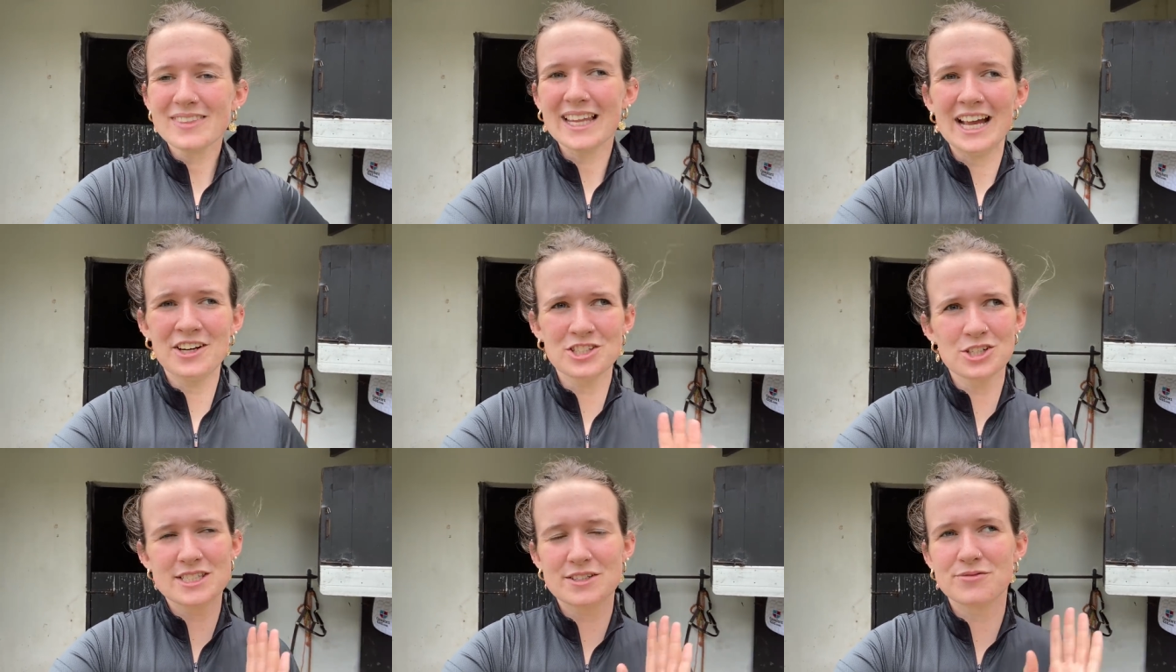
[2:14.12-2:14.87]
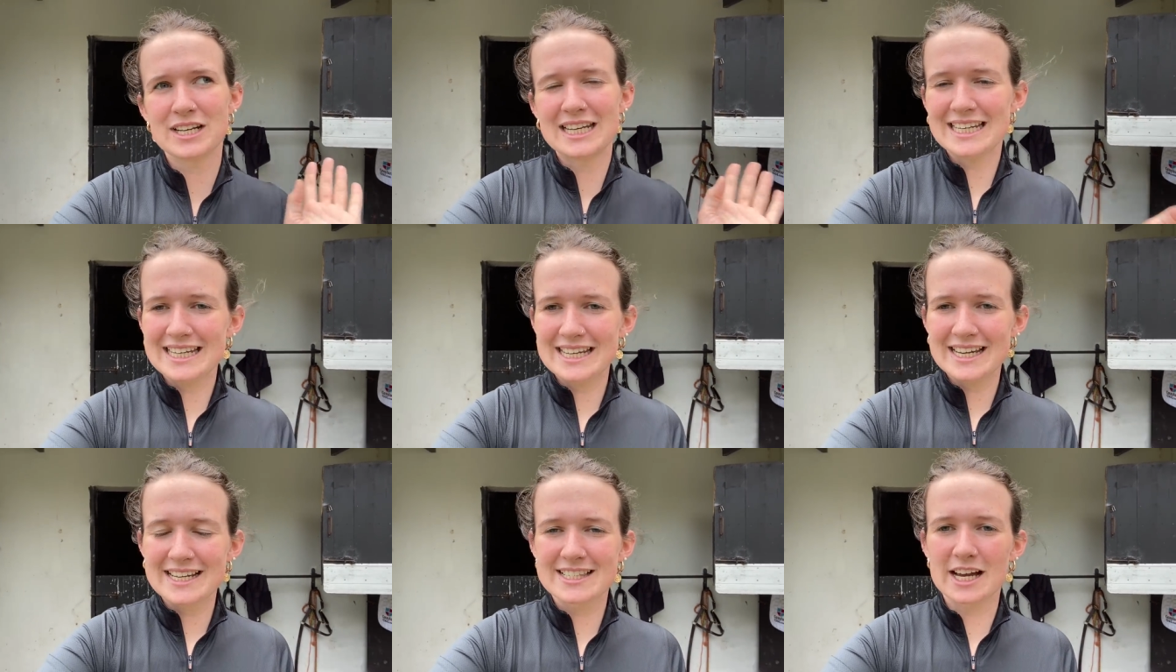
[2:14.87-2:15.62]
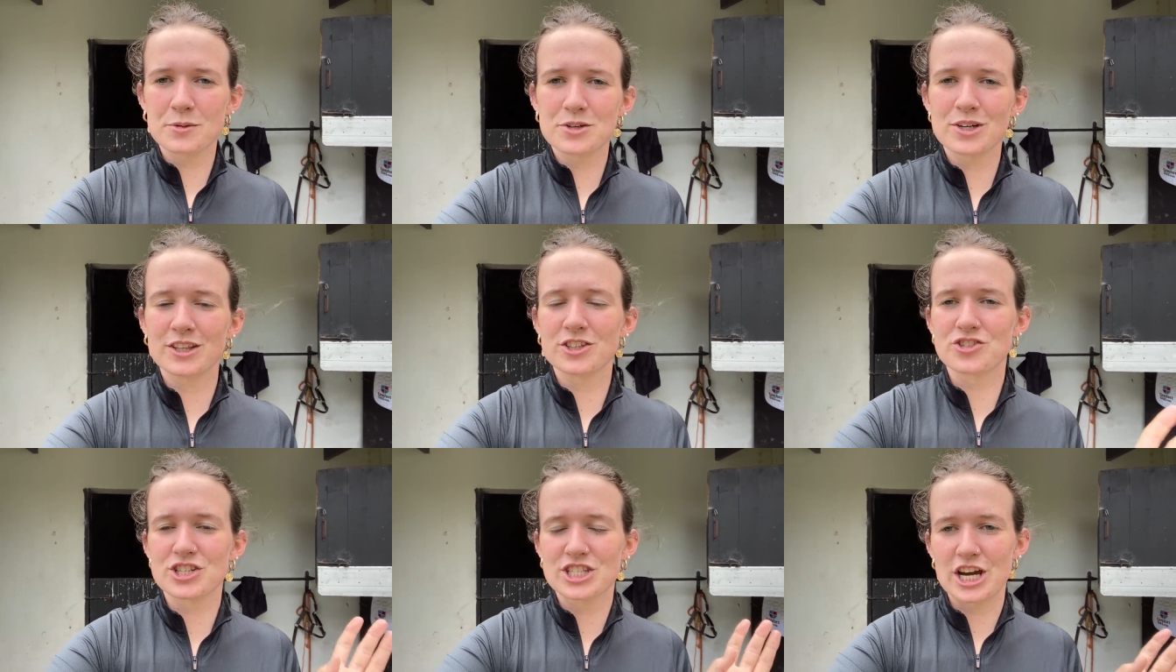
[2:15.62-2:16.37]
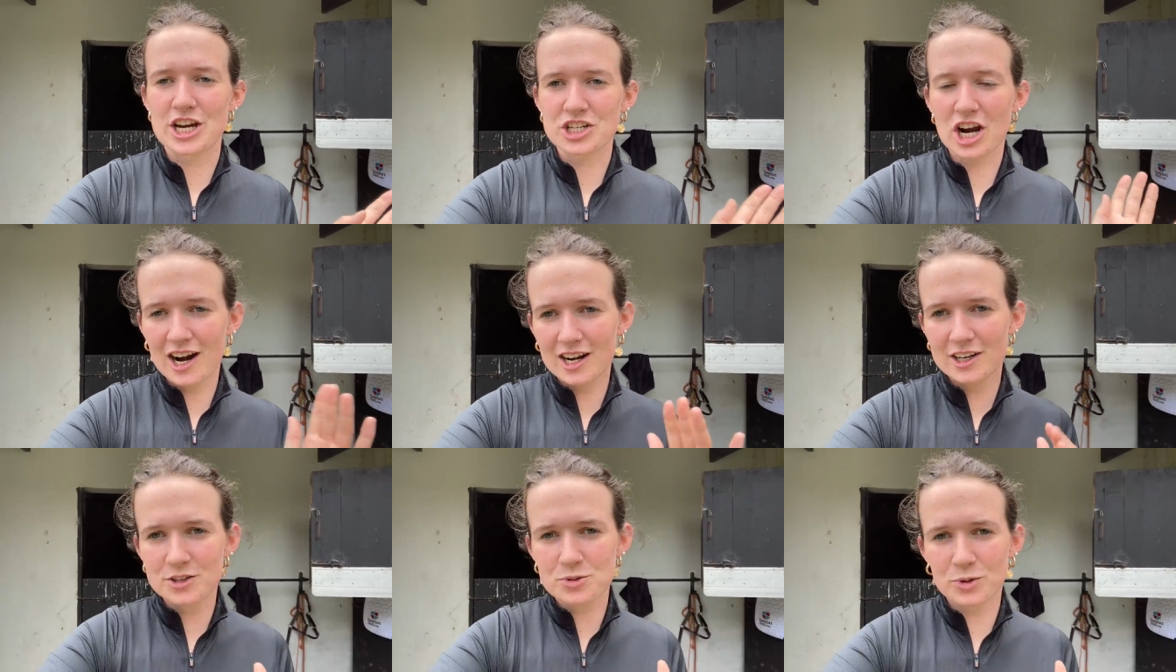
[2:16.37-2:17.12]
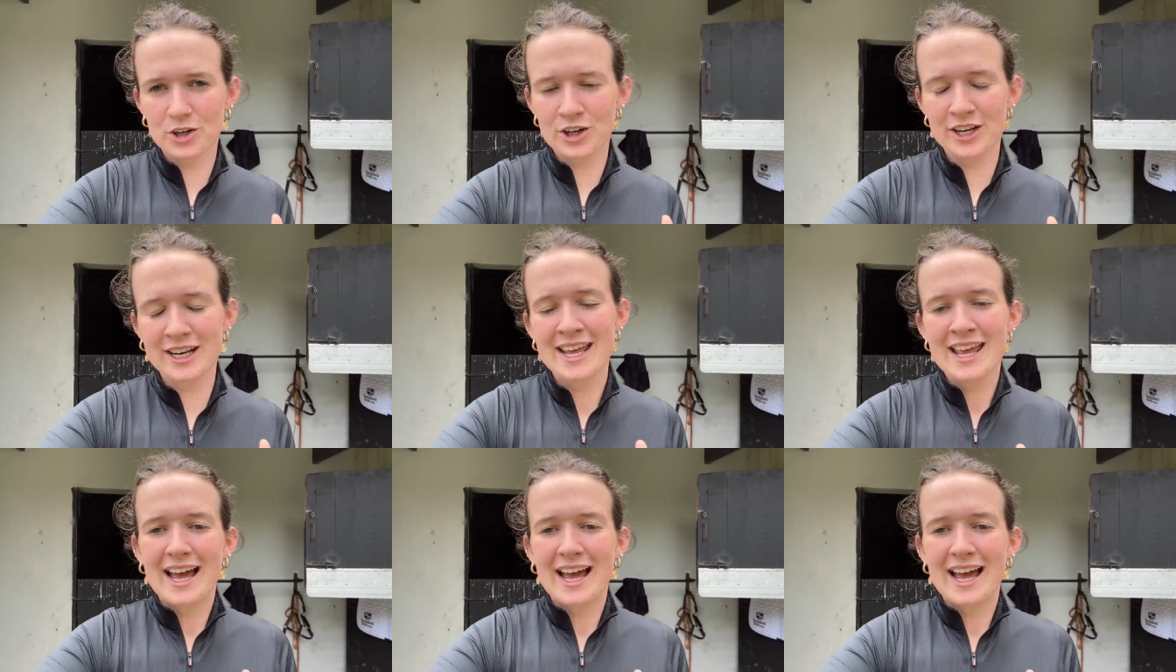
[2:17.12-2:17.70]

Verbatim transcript: there's loads of different leagues. I'm doing the Dressage Ireland one,